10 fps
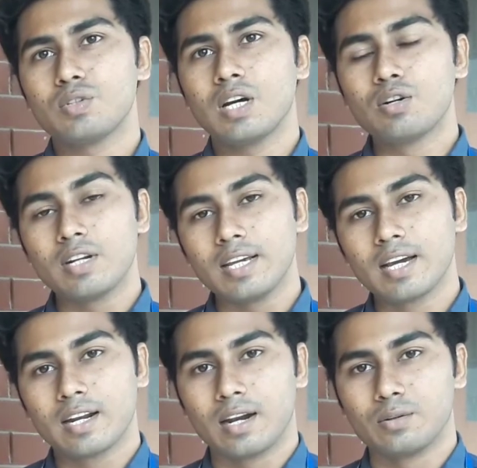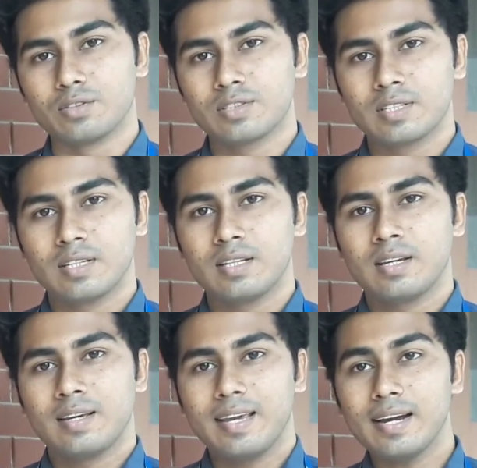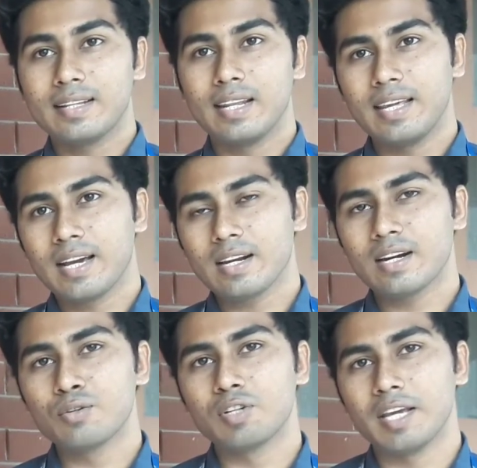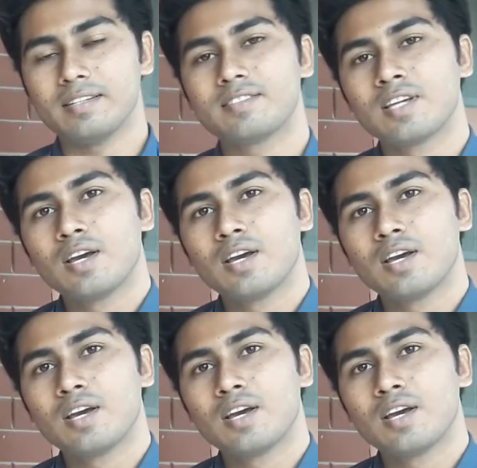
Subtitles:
without legal grounds. Here the legal ground is